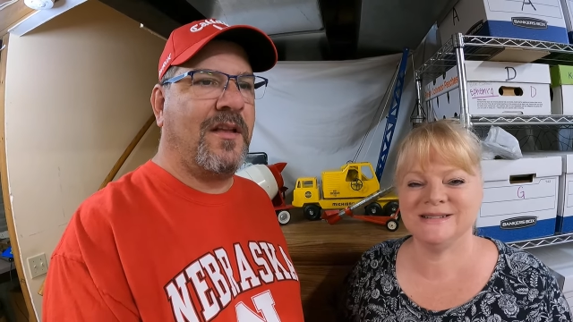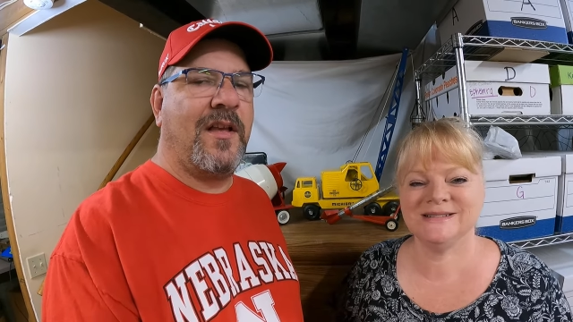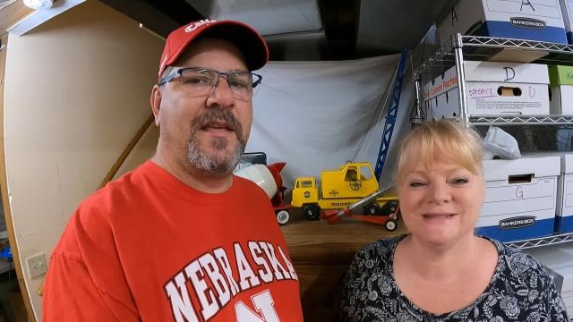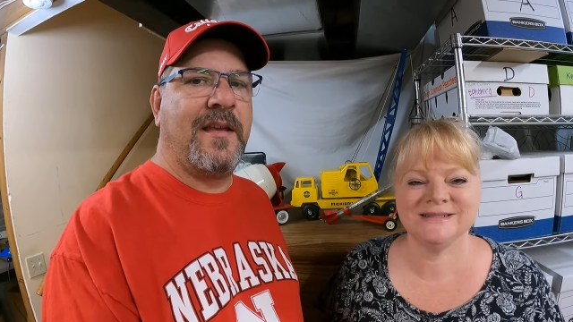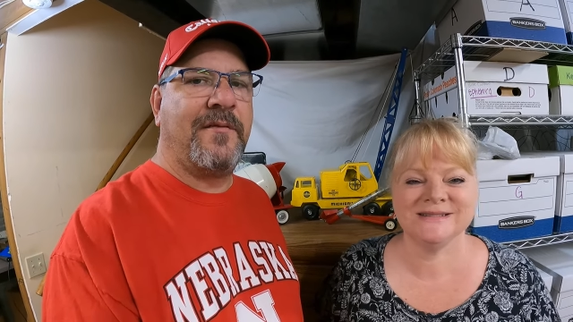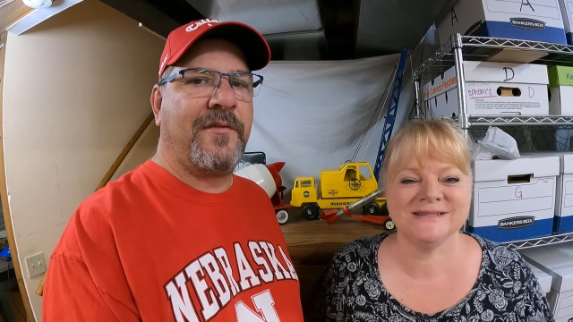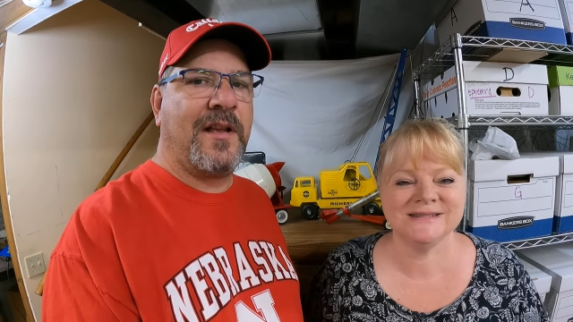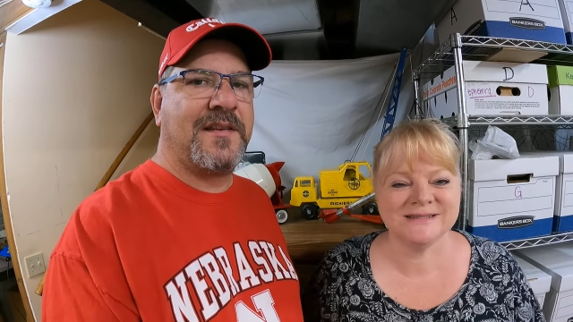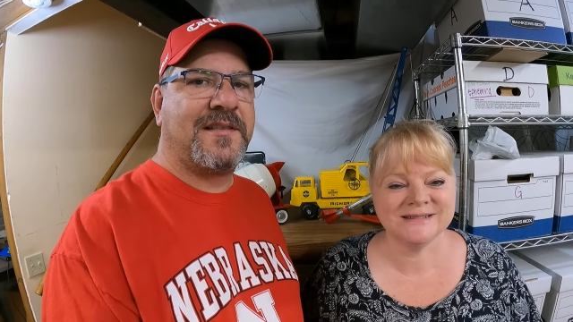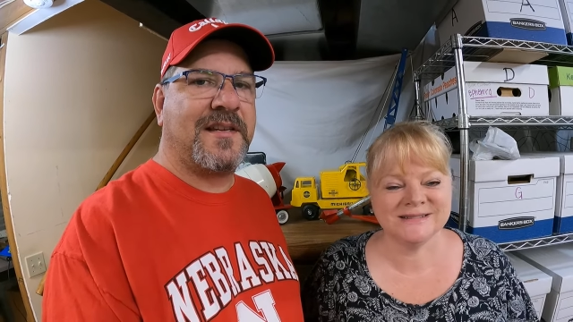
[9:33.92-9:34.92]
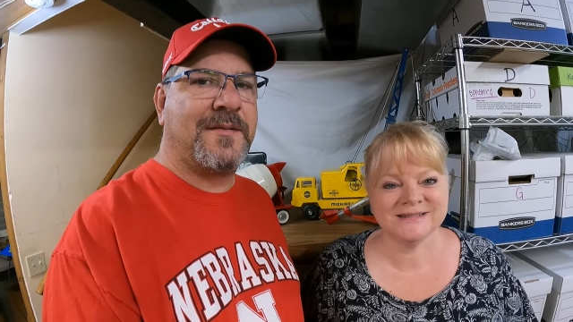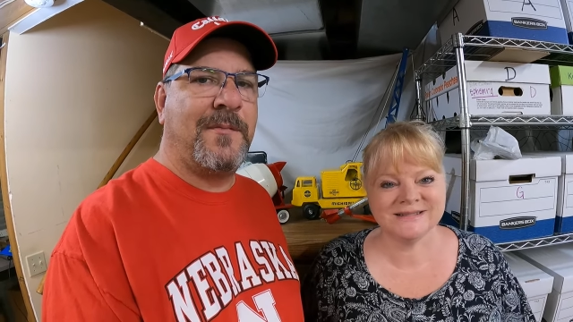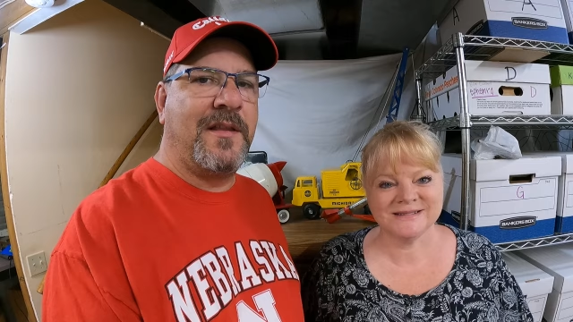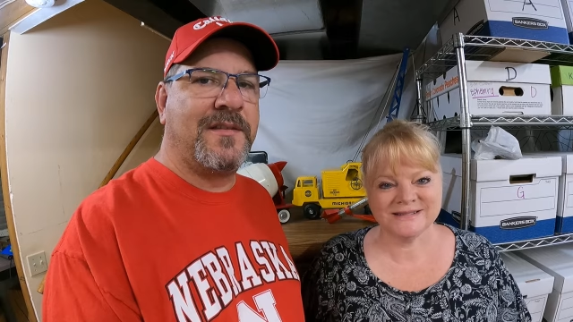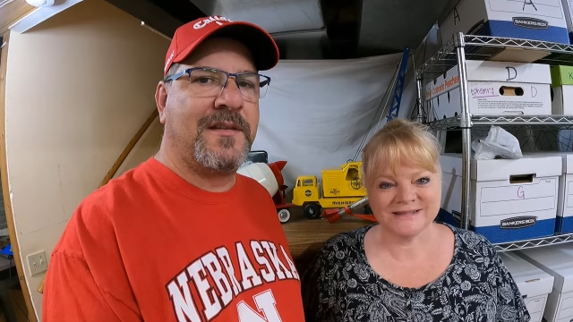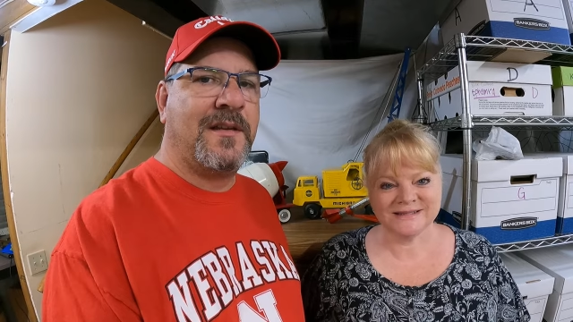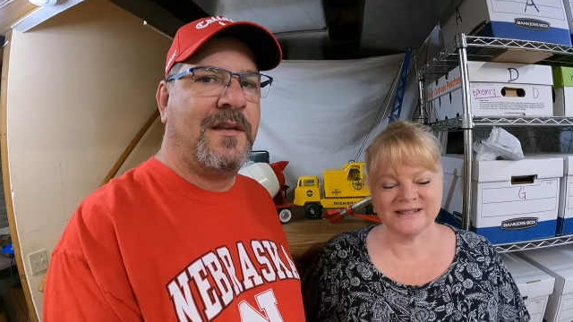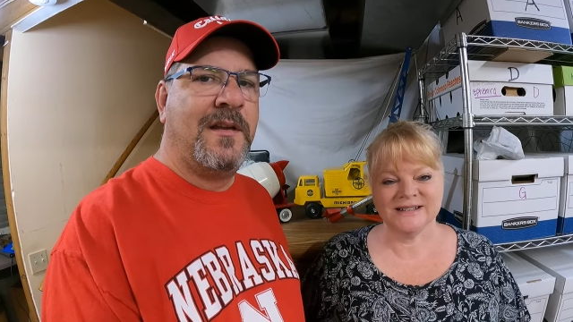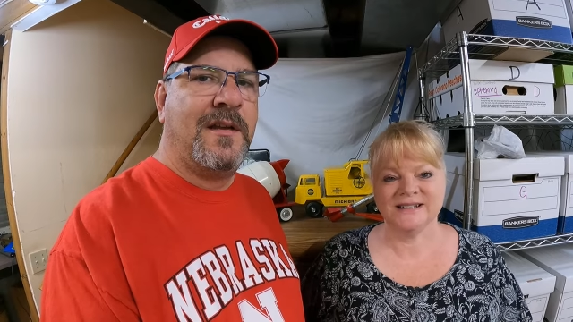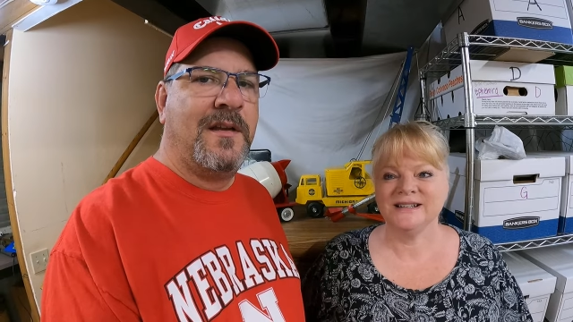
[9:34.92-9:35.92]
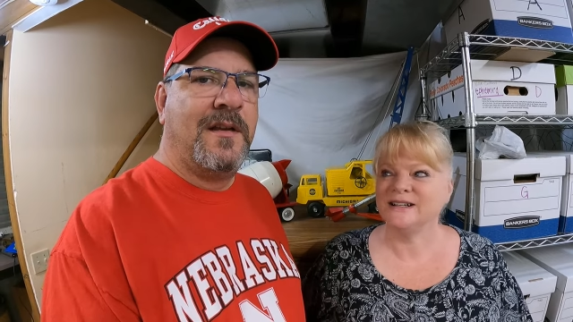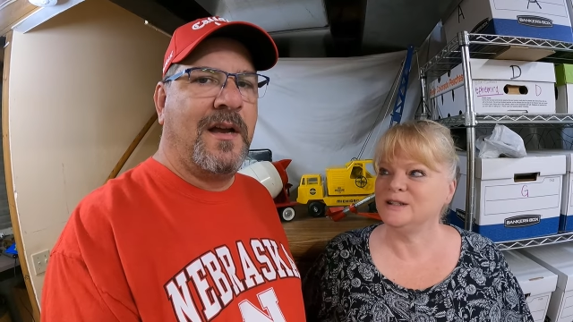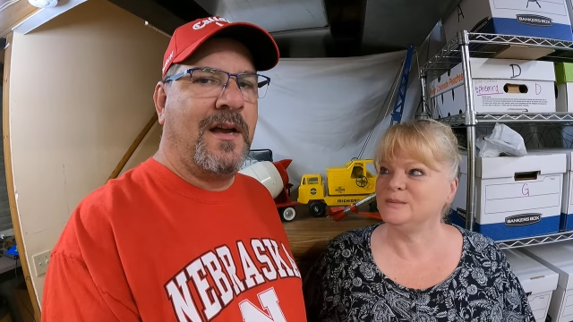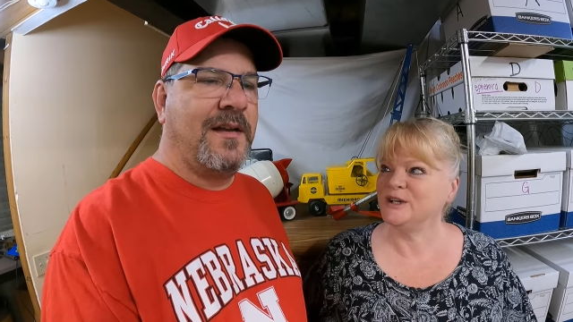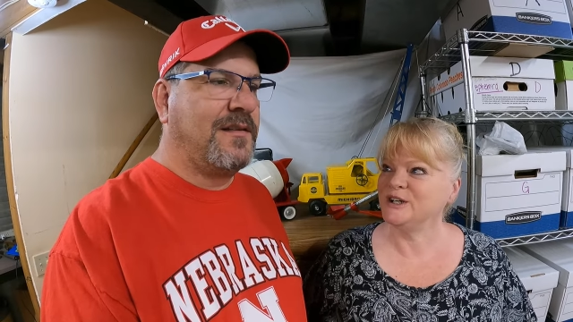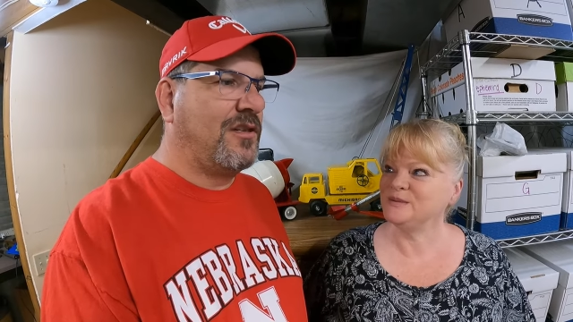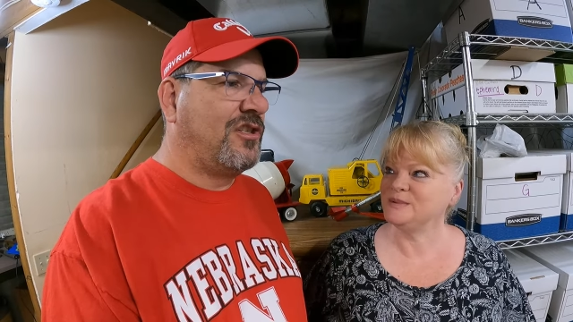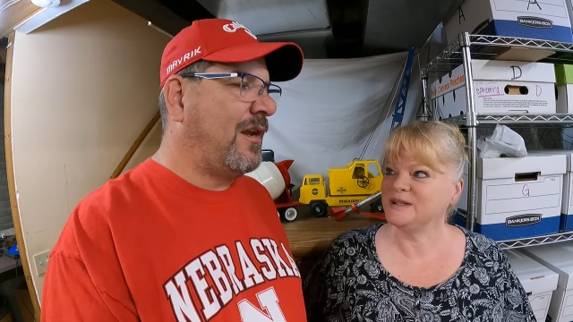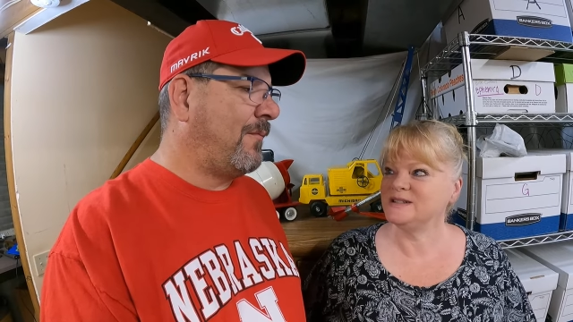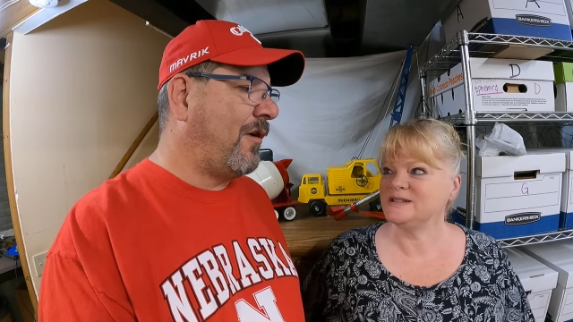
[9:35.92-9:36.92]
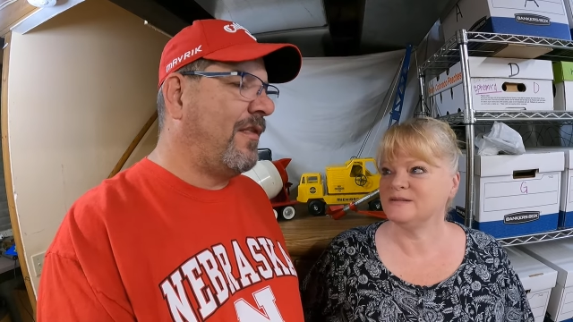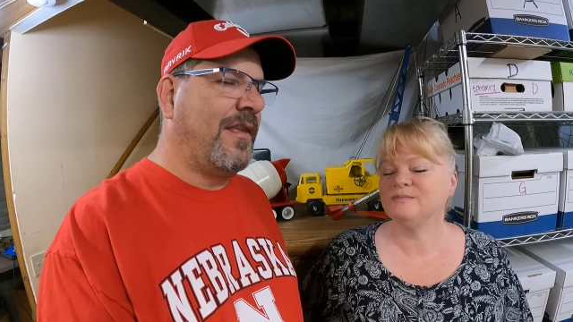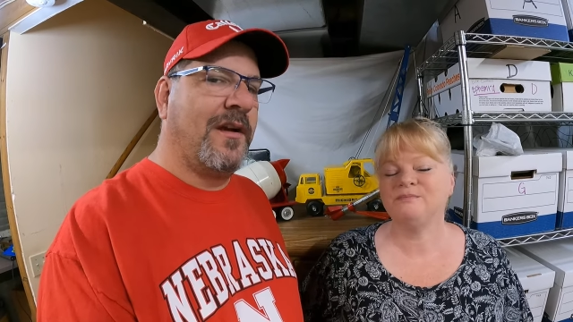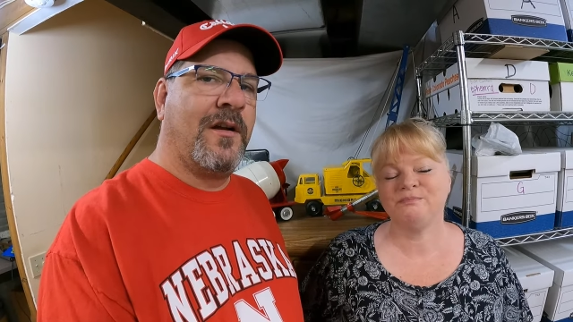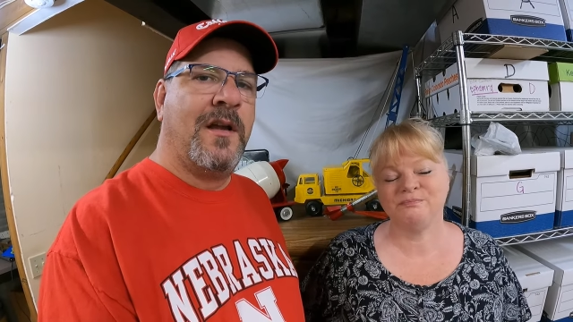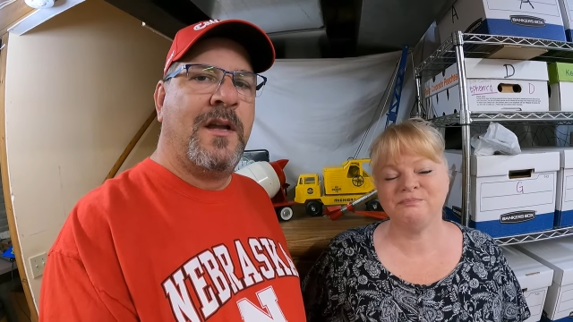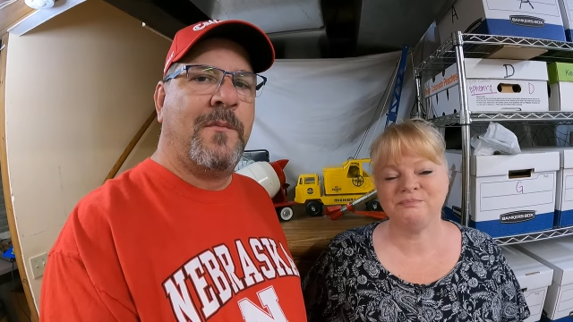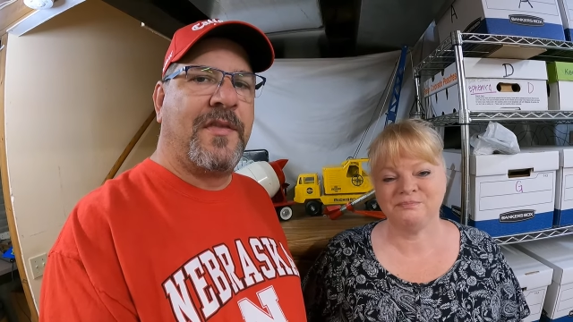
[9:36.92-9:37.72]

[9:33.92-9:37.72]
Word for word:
Speaker 1: sell anything for like six months. Uh, to ship on there.